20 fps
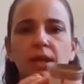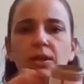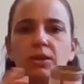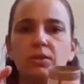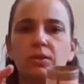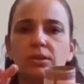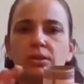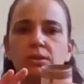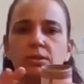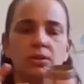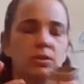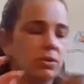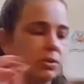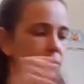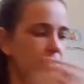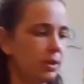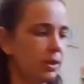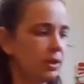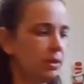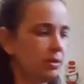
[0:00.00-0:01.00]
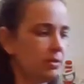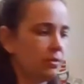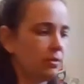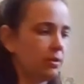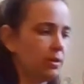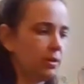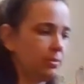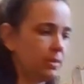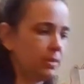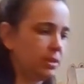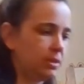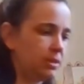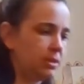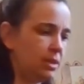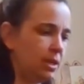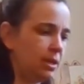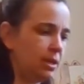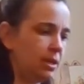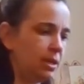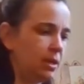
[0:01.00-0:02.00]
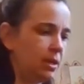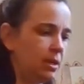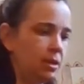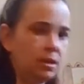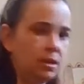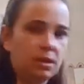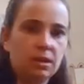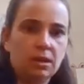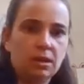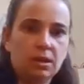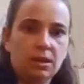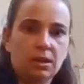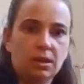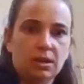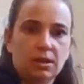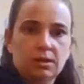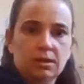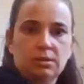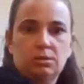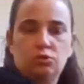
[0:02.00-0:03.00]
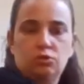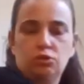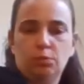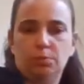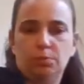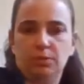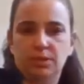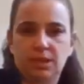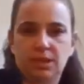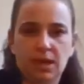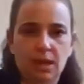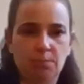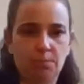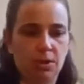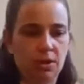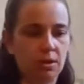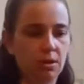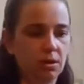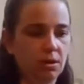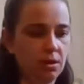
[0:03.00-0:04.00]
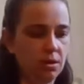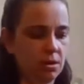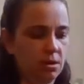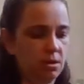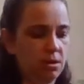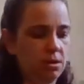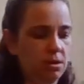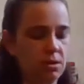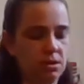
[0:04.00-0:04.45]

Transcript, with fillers: And you can glue it, or I'm going to take a strip of tape here.